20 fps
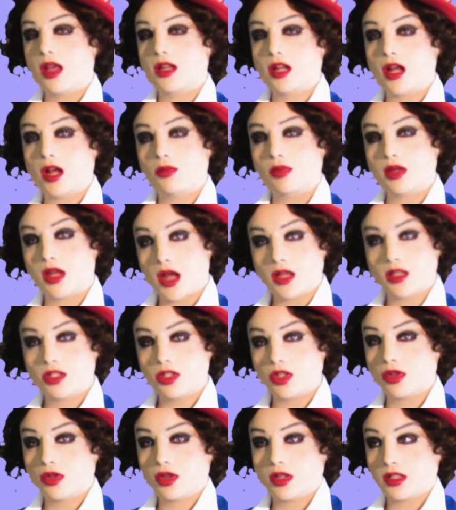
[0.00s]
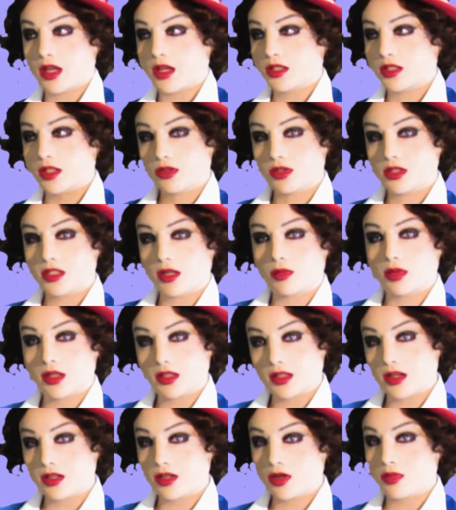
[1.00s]
and help guide you in case there was
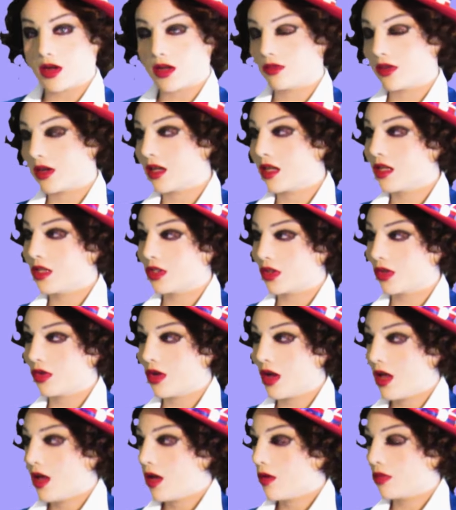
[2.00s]
something that you might run into.